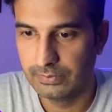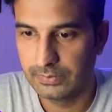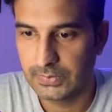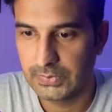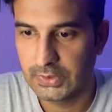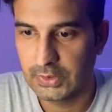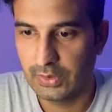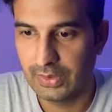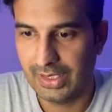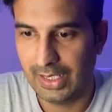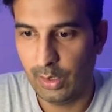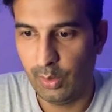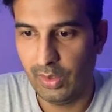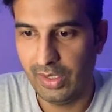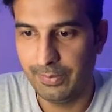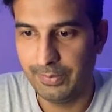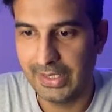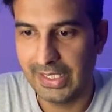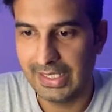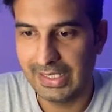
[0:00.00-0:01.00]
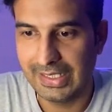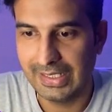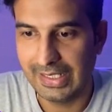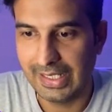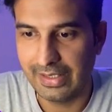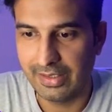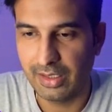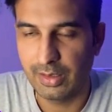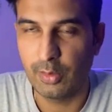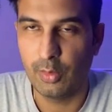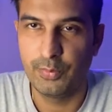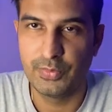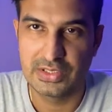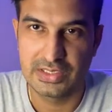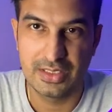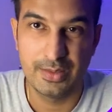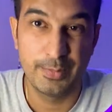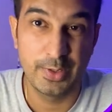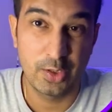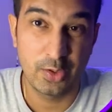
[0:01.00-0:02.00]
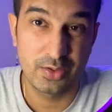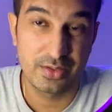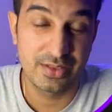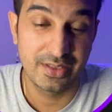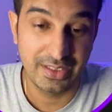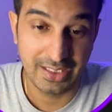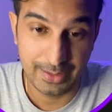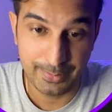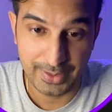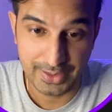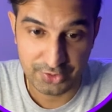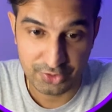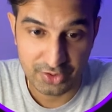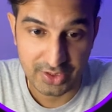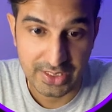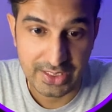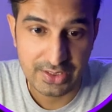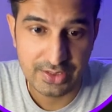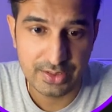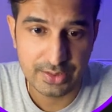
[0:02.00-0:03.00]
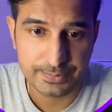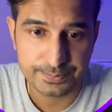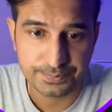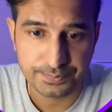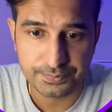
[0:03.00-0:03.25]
So now I'm getting an error, obviously, because the name has changed.